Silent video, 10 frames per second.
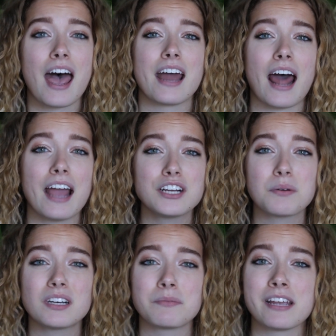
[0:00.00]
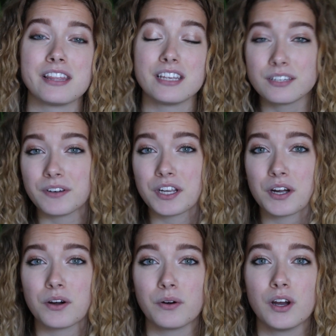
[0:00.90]
And I just wanted to make this
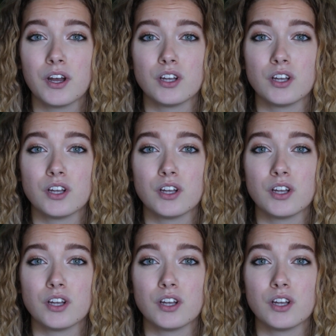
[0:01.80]
video